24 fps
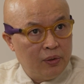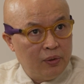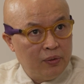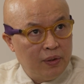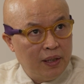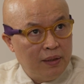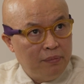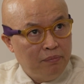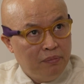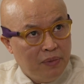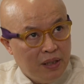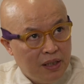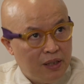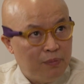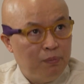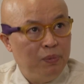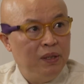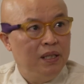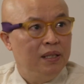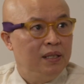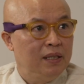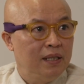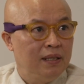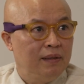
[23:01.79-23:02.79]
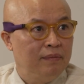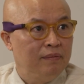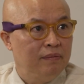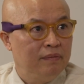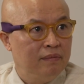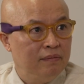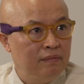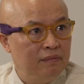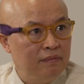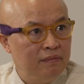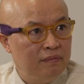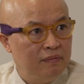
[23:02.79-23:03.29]
So there must be
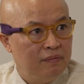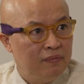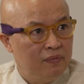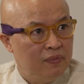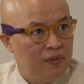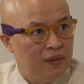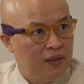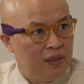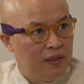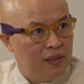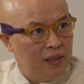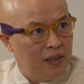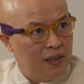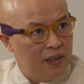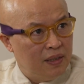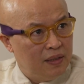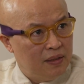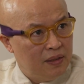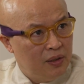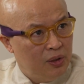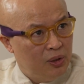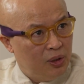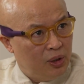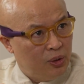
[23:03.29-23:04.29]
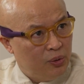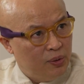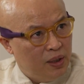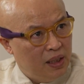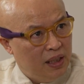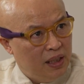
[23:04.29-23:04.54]
some, you know,